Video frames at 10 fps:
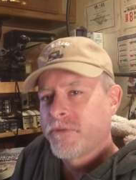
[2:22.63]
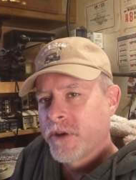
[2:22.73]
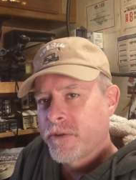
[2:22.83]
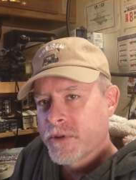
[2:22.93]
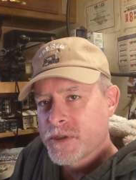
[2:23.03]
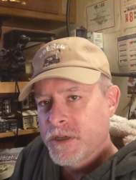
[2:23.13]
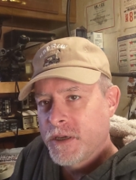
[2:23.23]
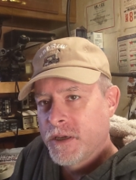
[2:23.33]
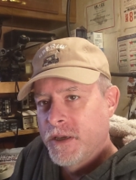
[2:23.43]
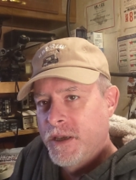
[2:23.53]

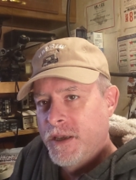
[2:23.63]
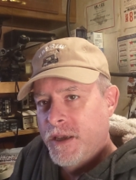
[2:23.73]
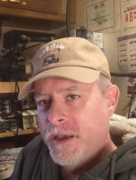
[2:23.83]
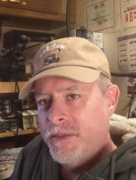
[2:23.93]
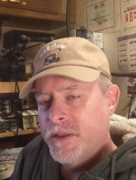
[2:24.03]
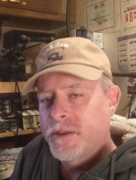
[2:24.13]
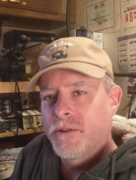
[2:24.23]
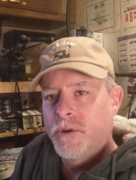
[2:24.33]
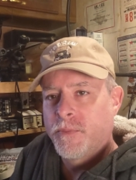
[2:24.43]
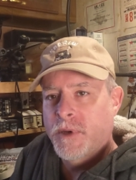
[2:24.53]
frequency that
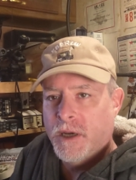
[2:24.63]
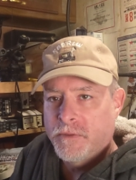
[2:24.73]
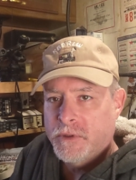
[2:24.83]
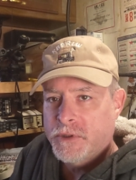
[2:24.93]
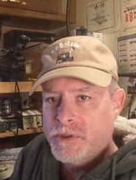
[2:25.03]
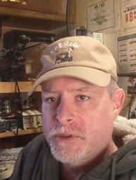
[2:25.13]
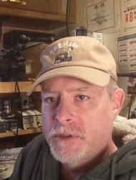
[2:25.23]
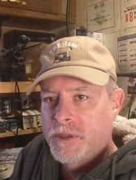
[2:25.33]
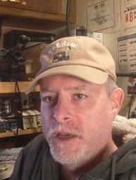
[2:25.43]
the loop covers.